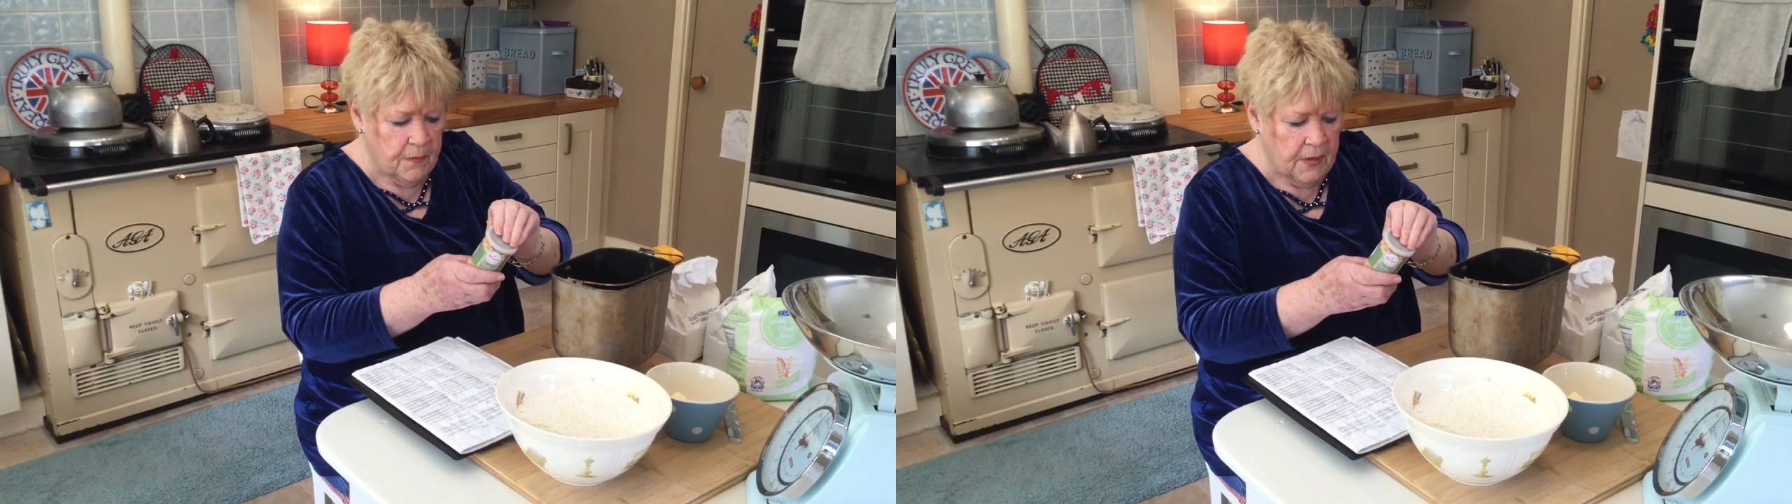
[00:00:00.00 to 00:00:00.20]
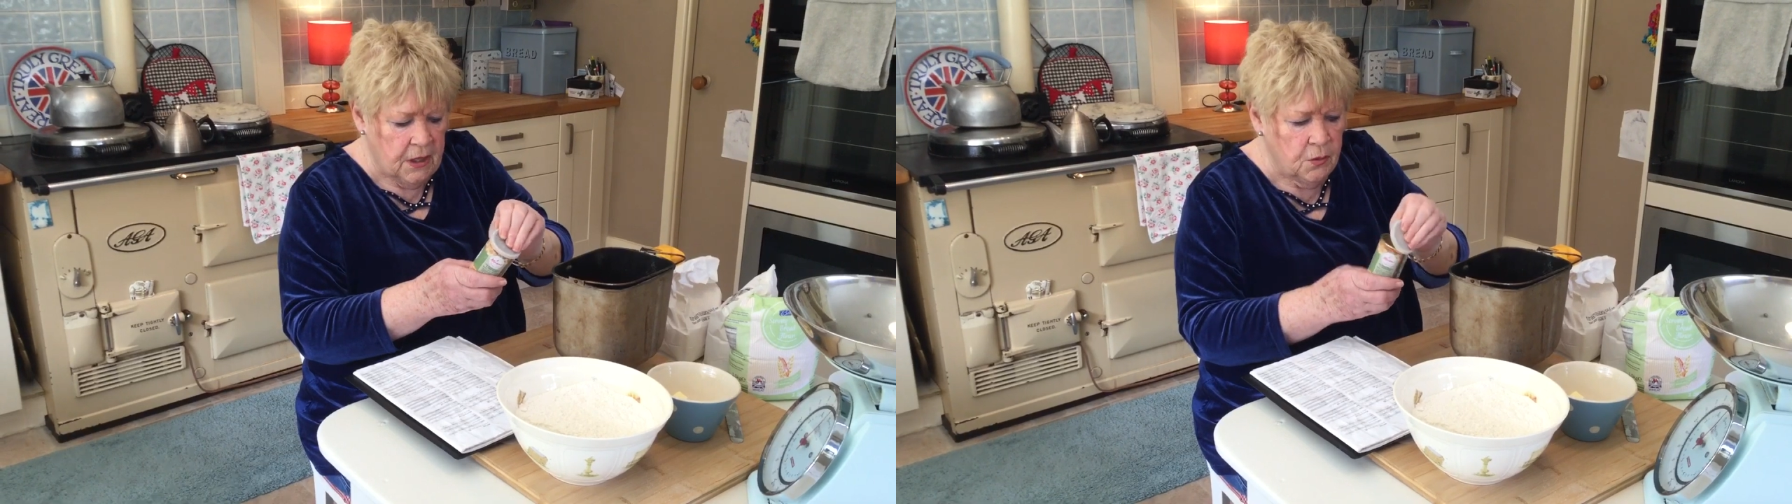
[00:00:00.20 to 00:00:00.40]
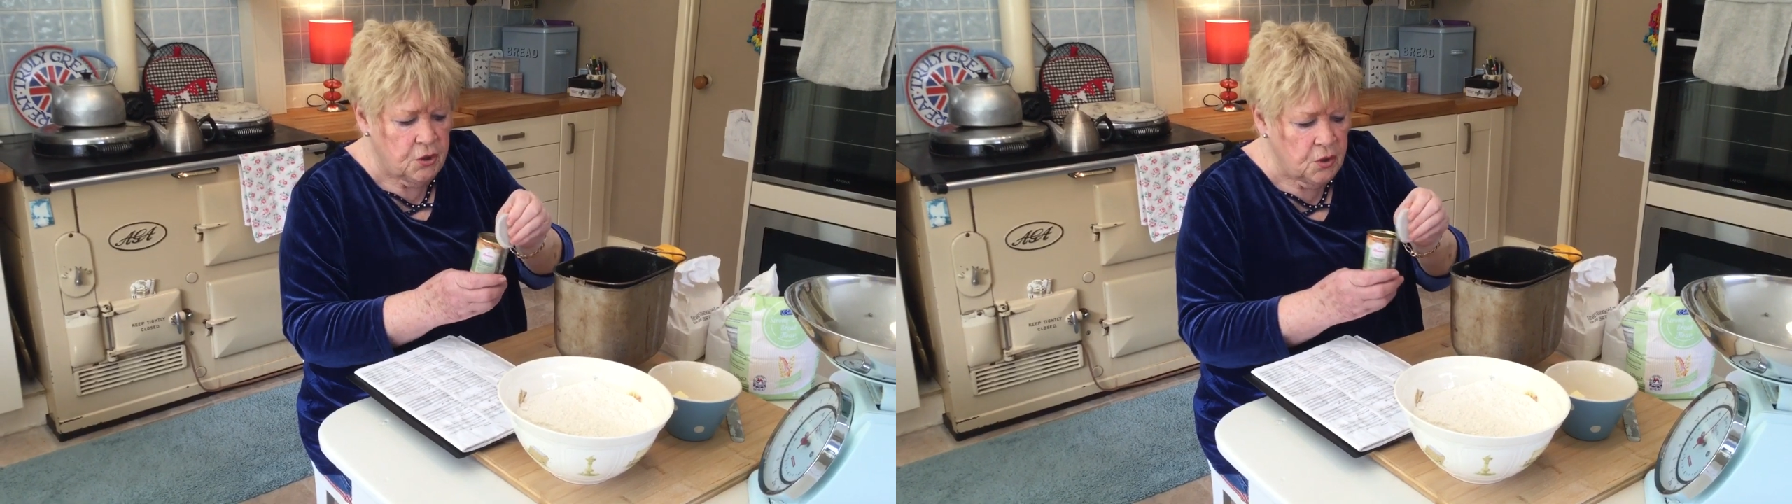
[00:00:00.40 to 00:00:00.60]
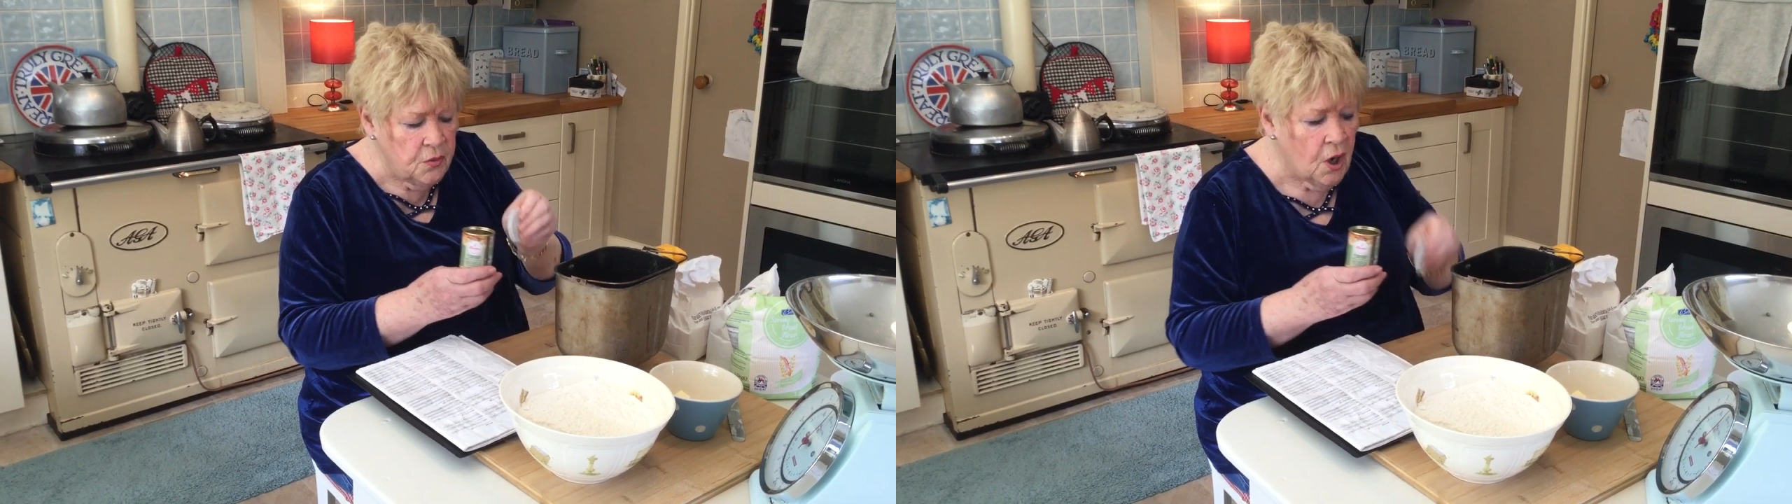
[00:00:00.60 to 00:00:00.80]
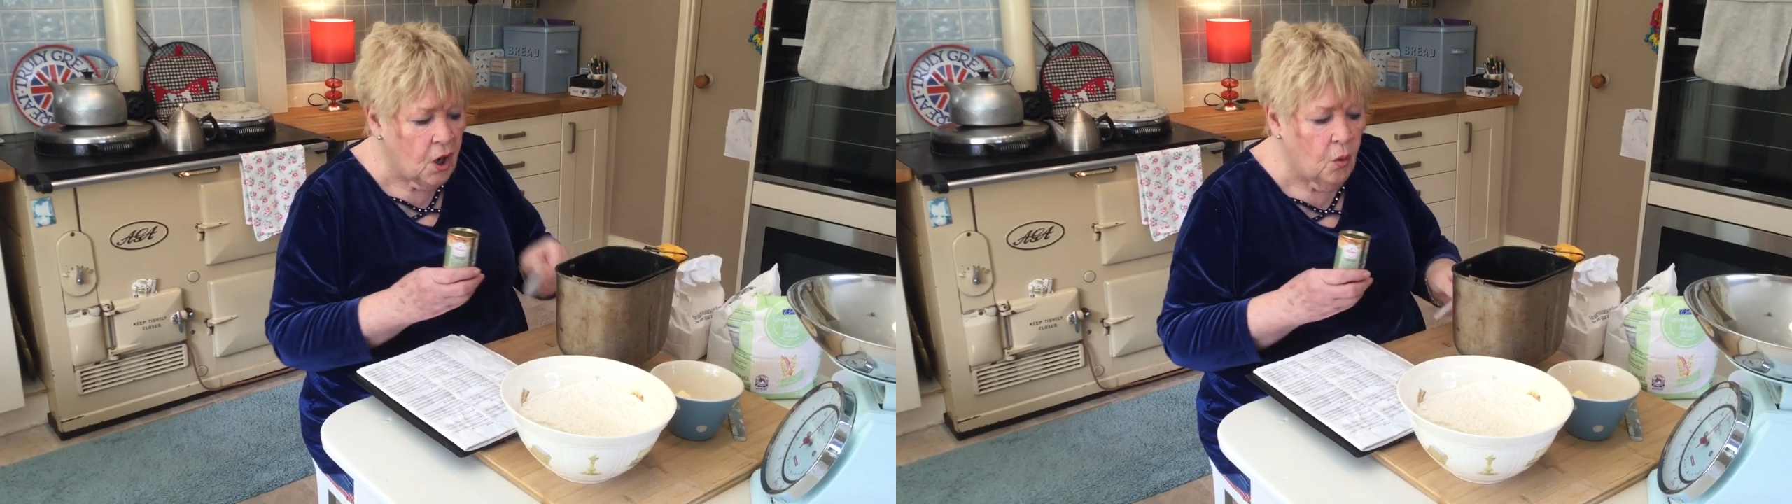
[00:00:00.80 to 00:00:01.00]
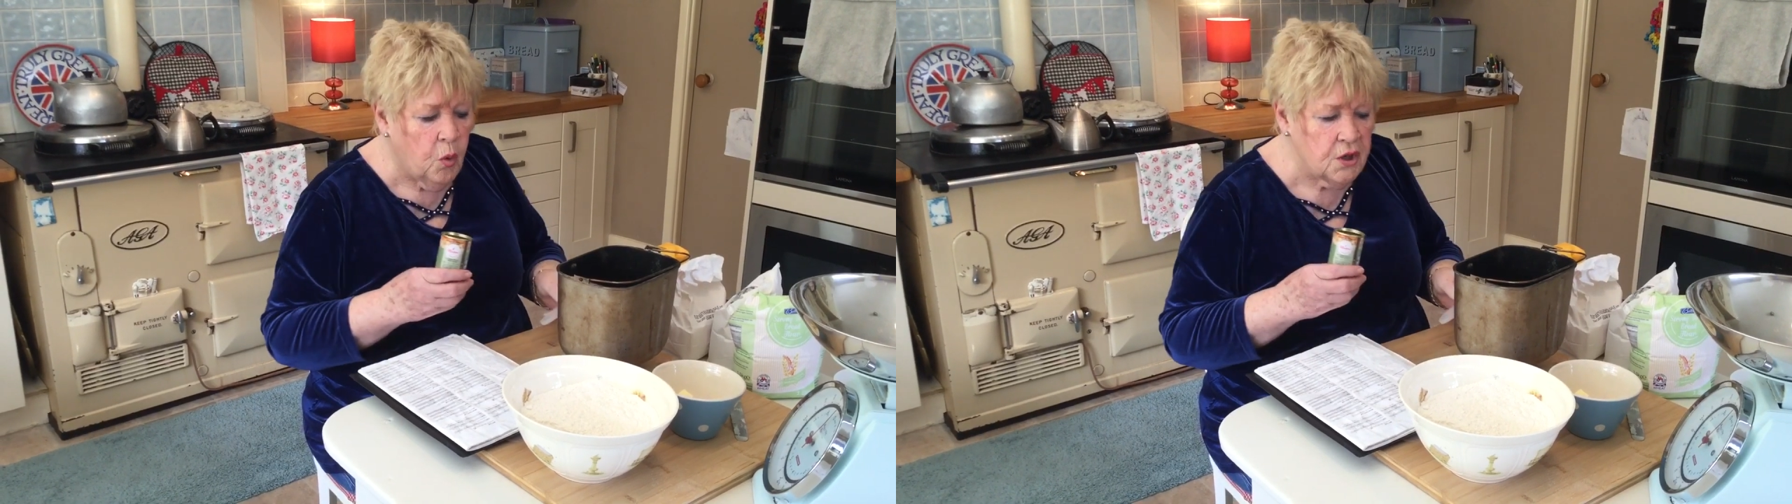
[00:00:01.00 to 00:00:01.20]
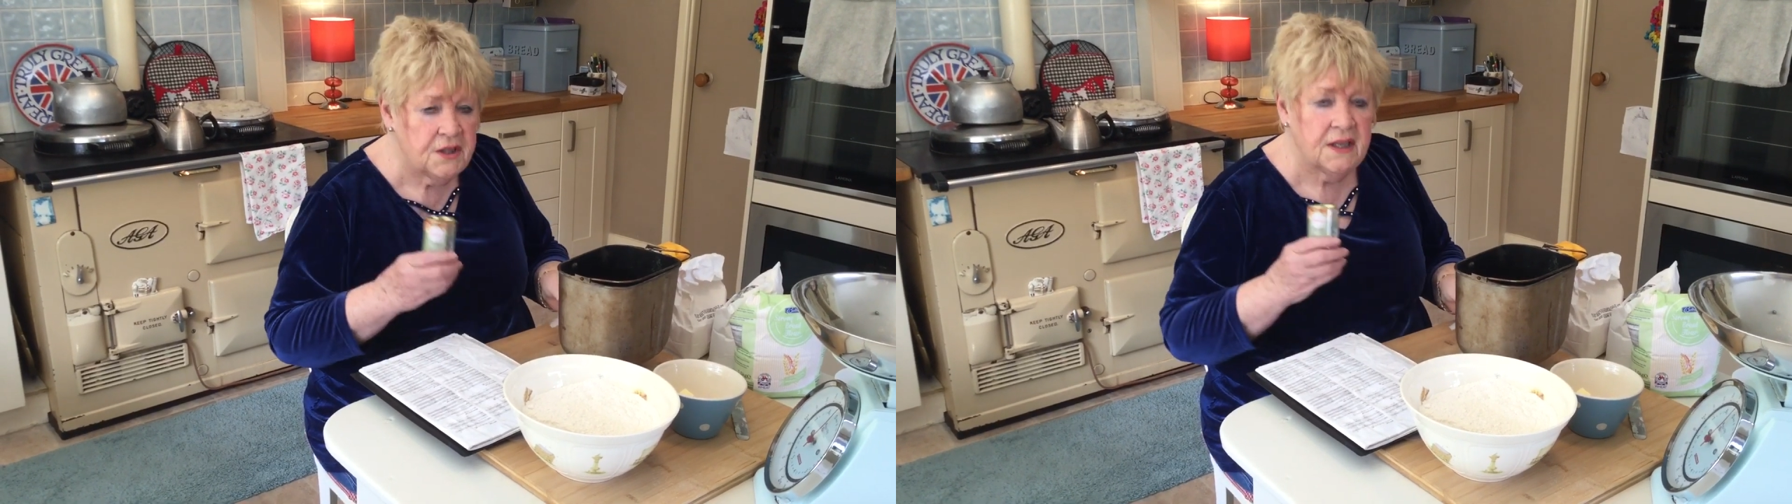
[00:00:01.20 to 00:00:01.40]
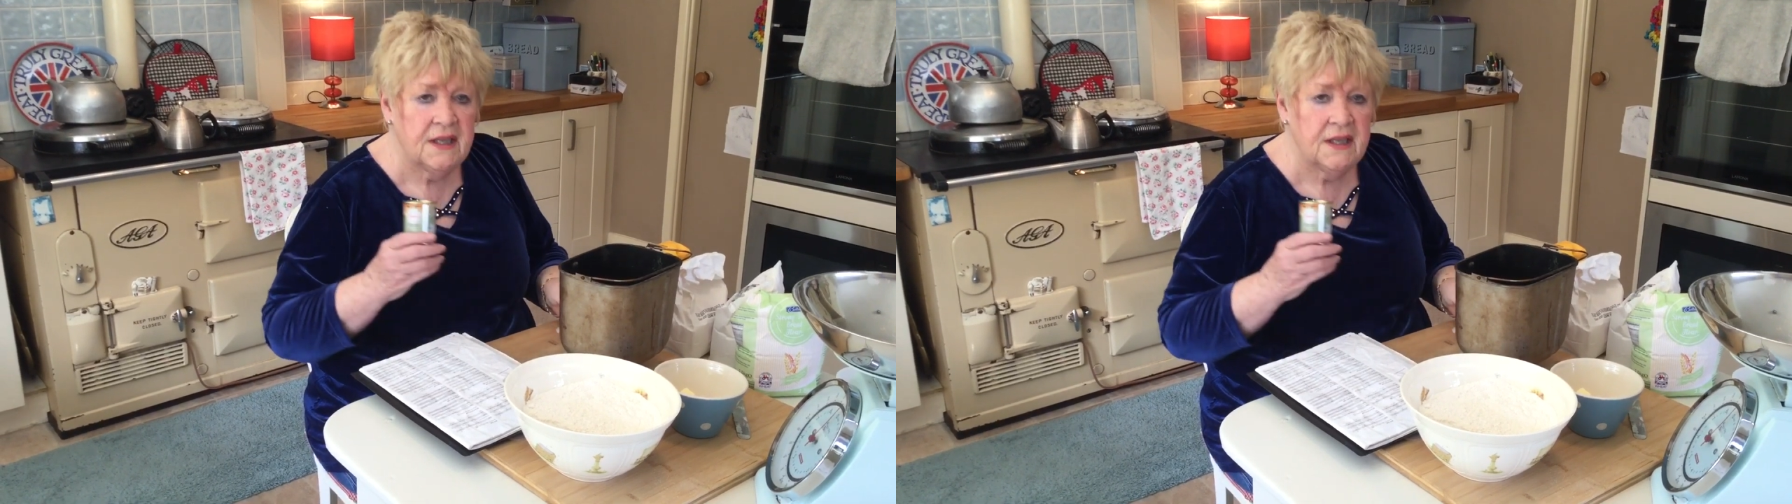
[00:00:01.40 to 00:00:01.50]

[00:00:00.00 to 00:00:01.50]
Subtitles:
you do not want